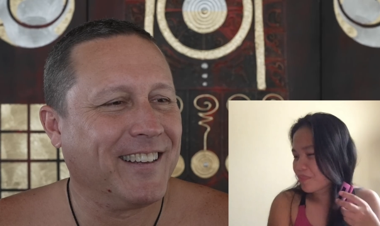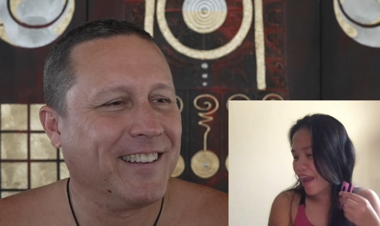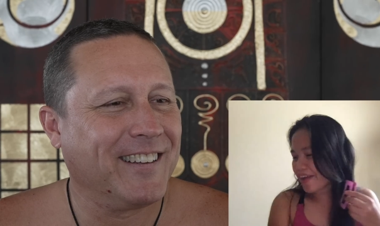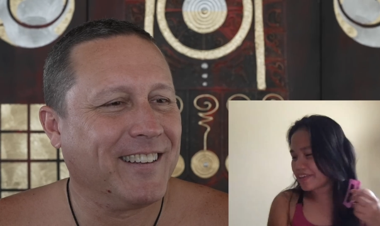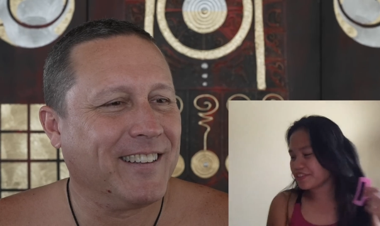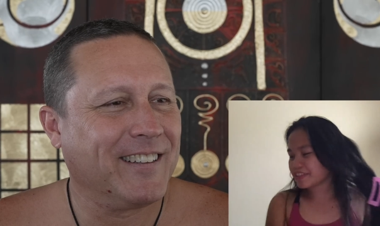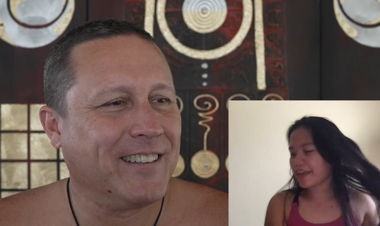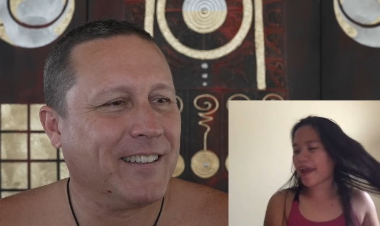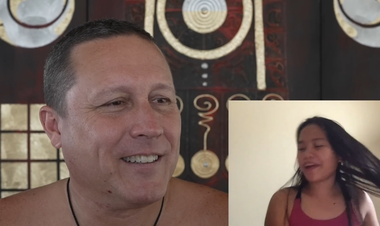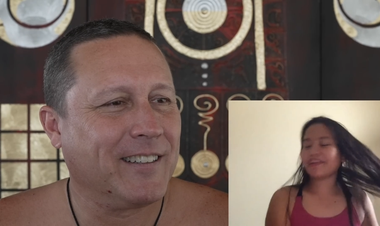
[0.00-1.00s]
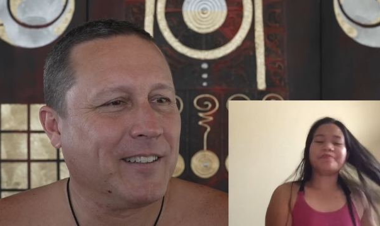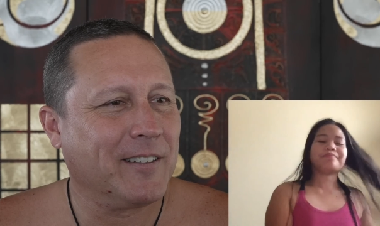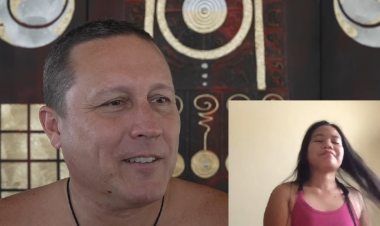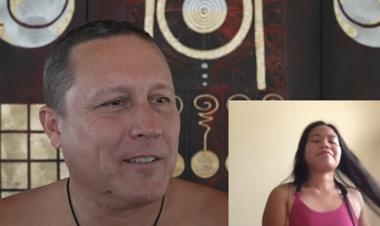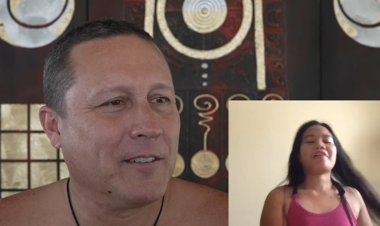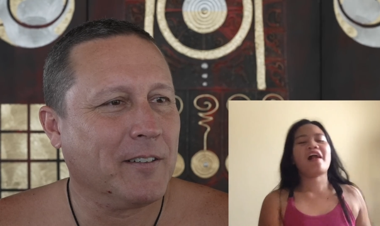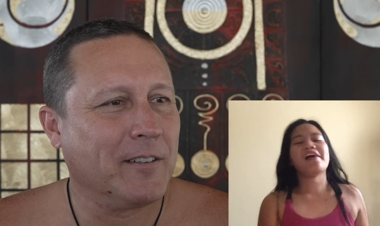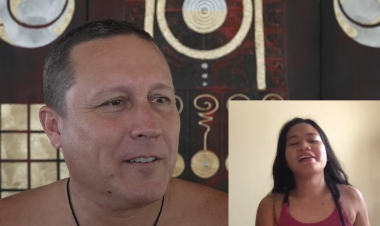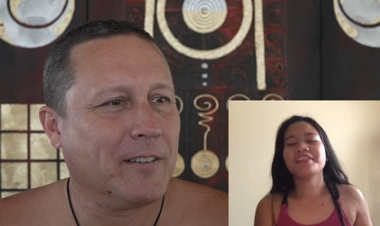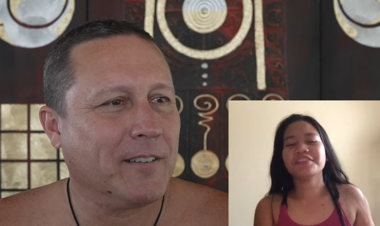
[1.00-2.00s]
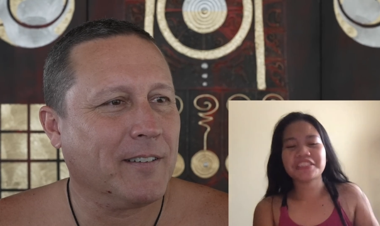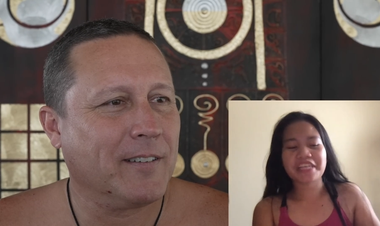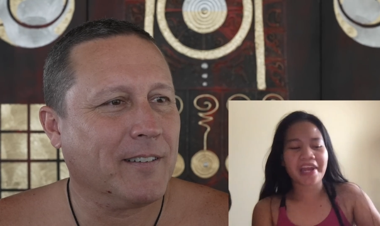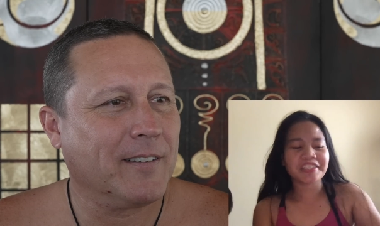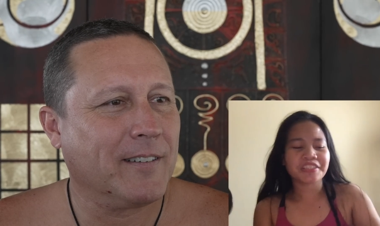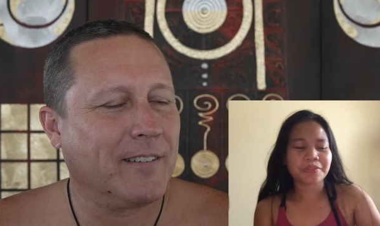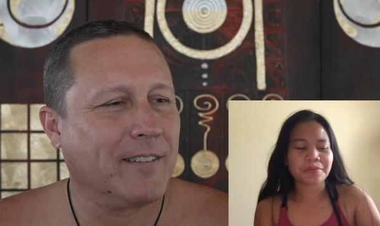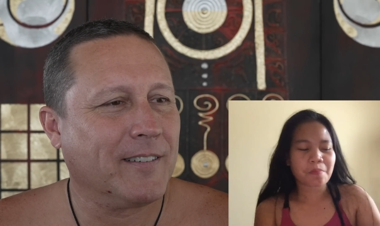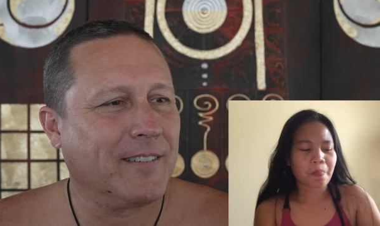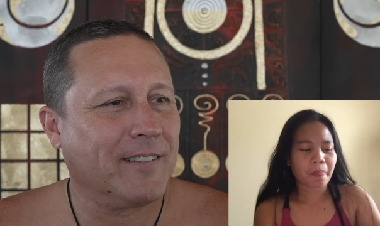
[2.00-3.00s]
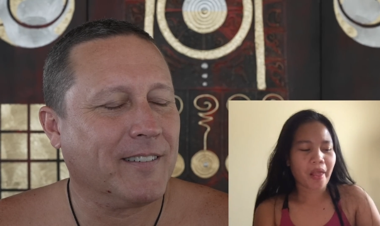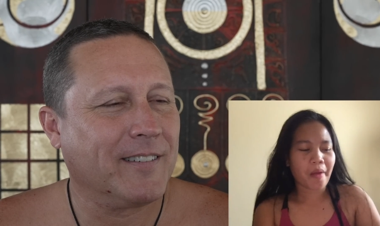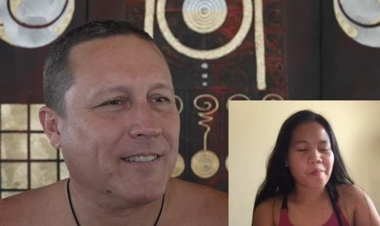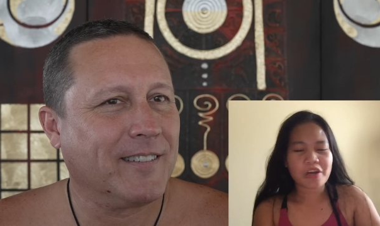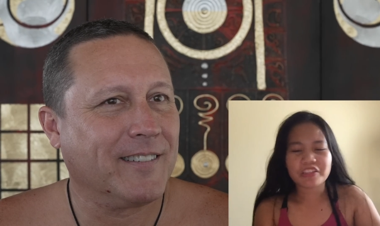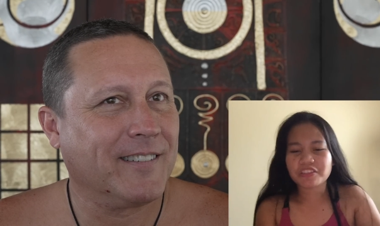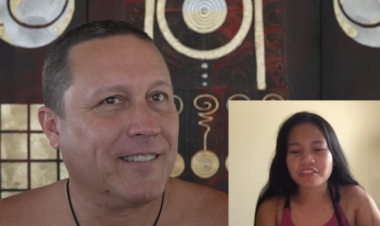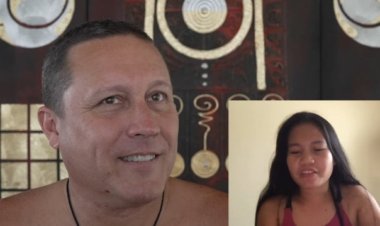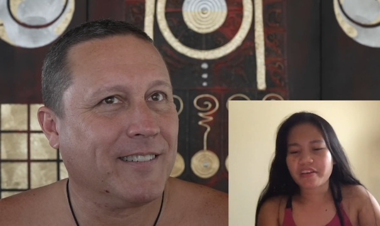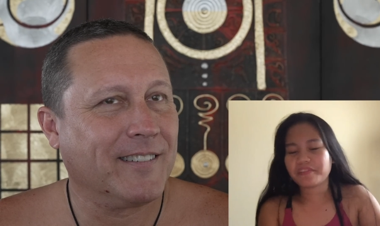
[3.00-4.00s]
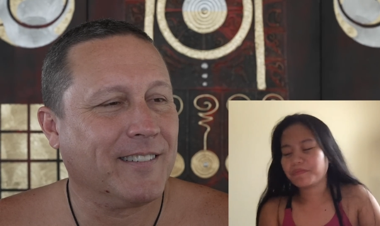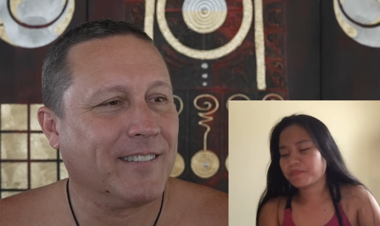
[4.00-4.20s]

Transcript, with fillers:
Speaker 1: I don't care. I don't care to what you said.